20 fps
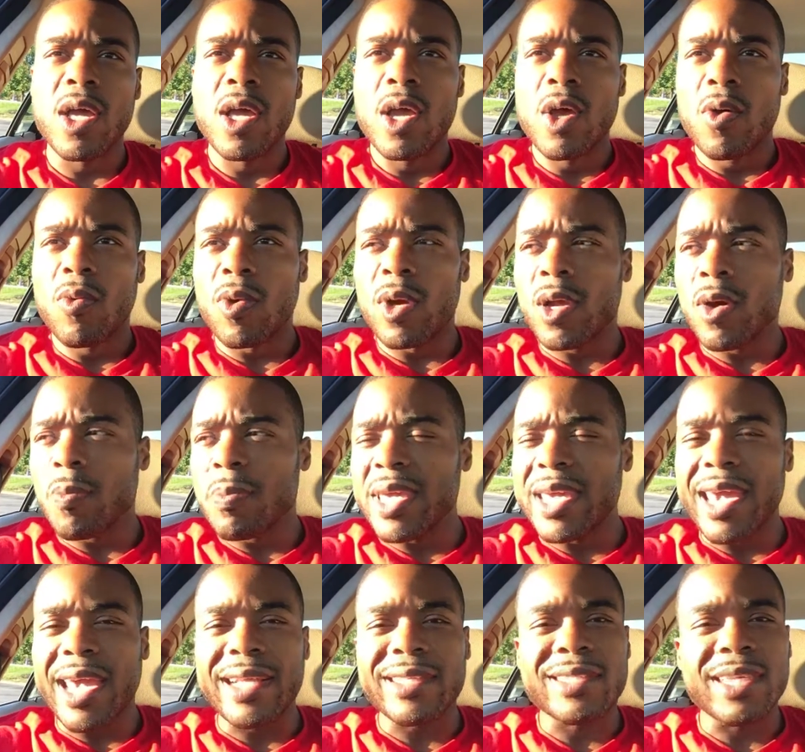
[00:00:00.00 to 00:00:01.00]
will
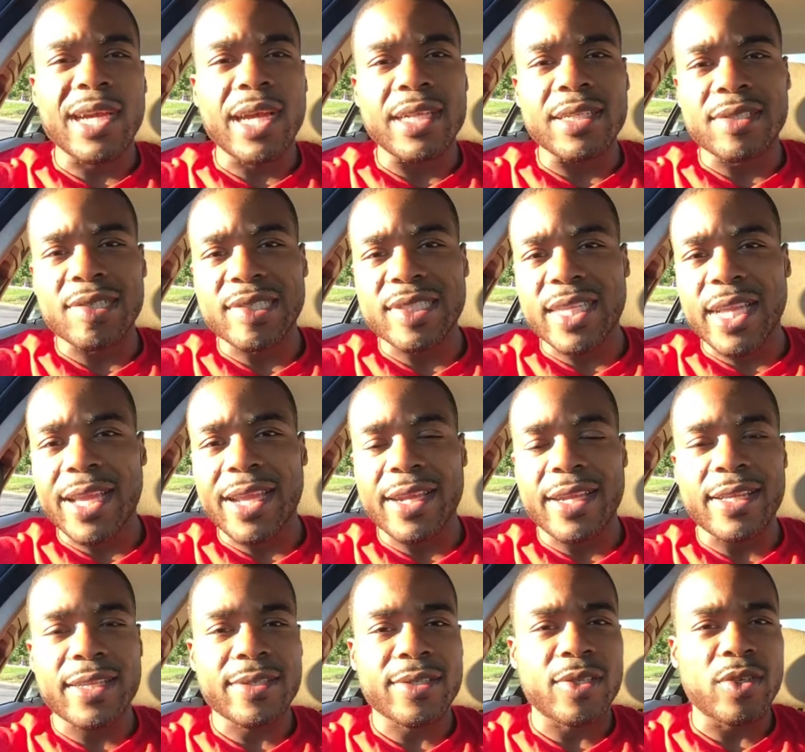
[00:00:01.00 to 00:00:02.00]
begin to understand
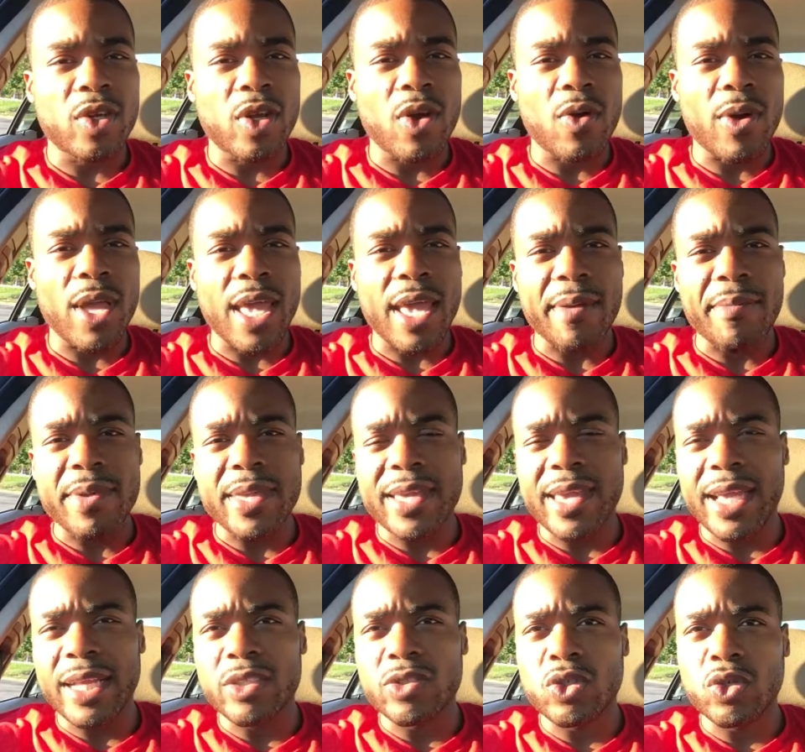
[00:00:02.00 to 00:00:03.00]
this, and
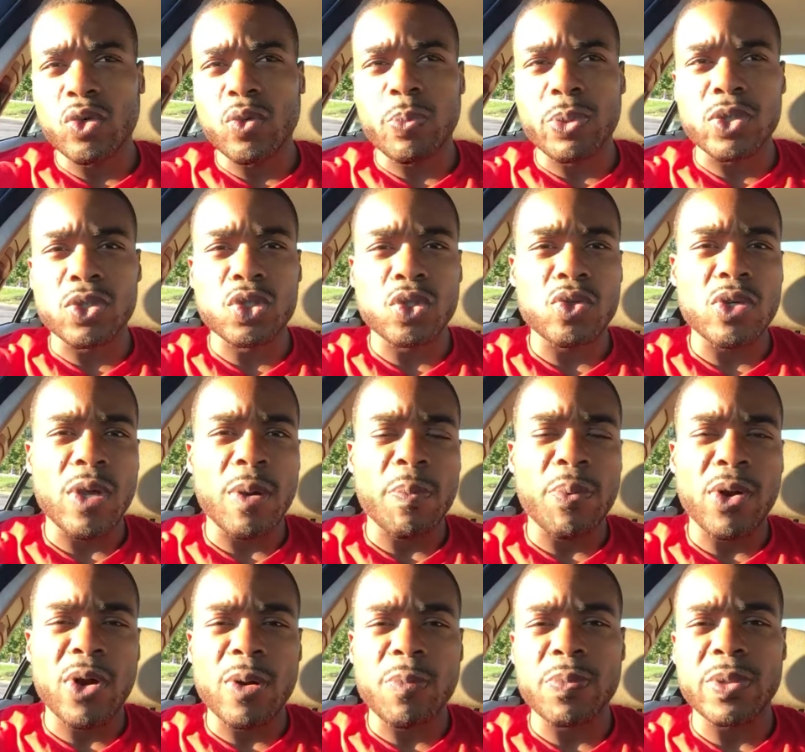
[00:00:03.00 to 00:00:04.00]
begin to pursue your
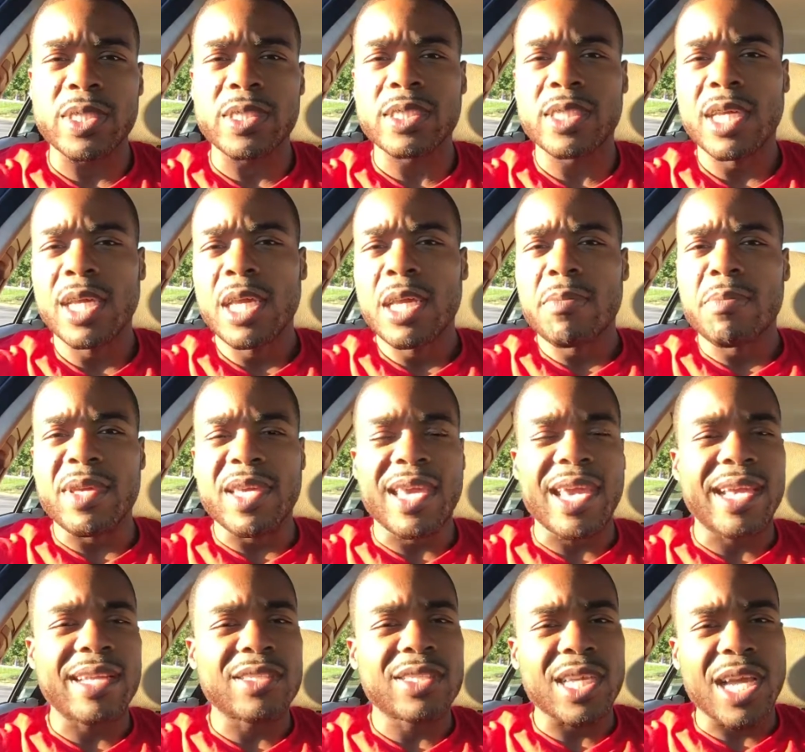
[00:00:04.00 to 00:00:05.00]
purpose,
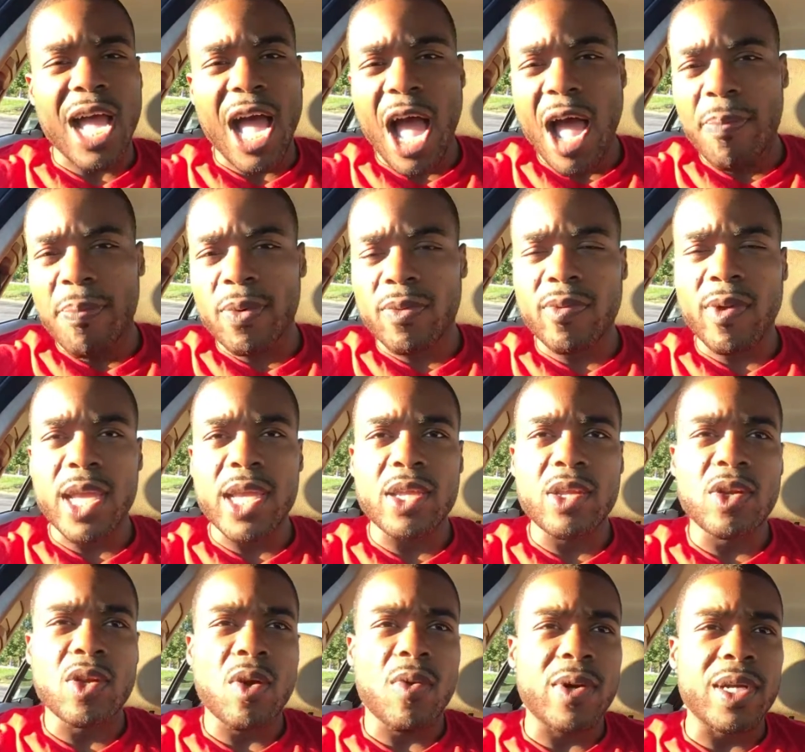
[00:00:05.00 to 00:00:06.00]
begin to operate,
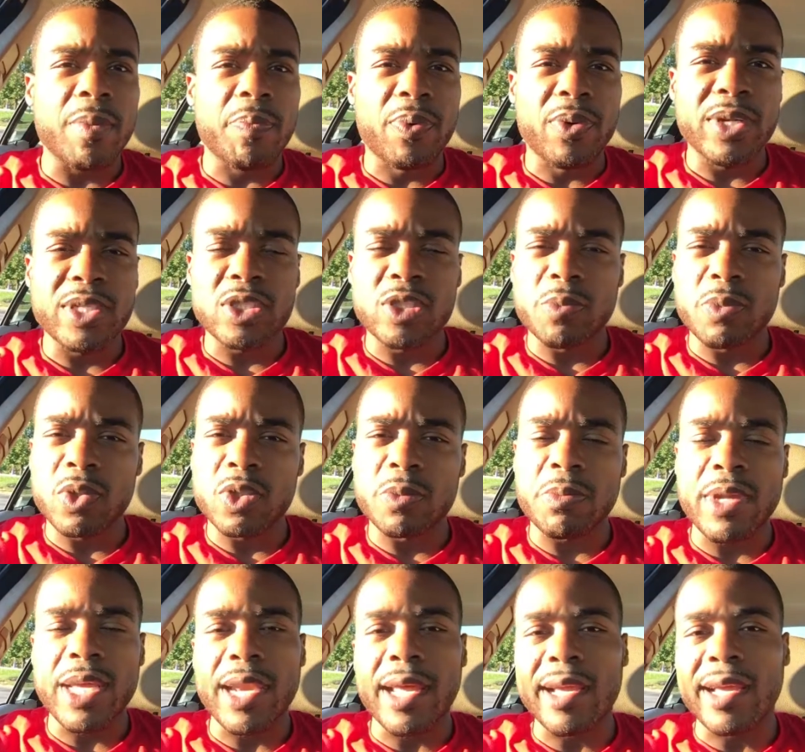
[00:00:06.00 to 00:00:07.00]
in the principles,
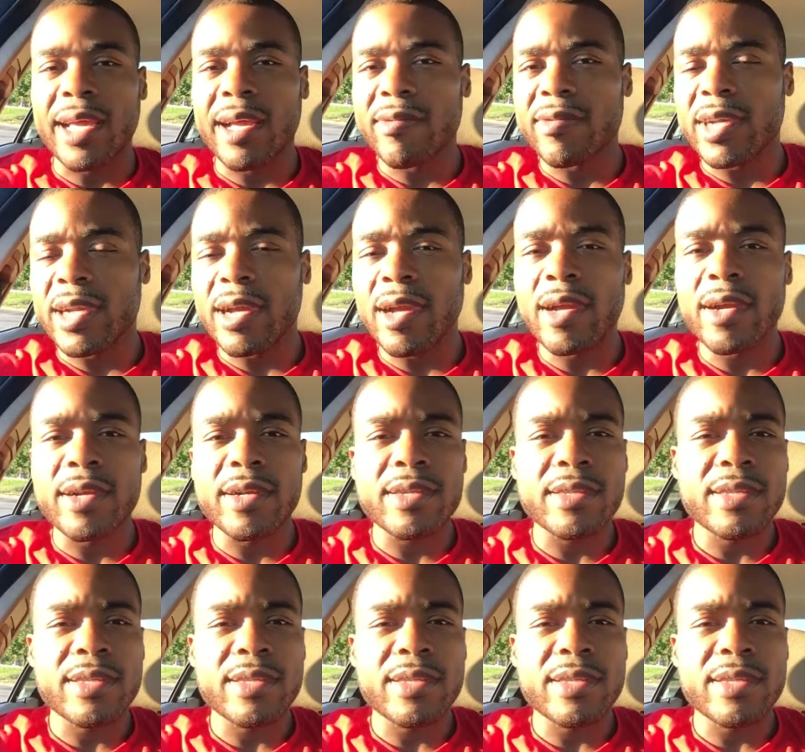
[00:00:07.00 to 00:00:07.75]
man, that govern the earth,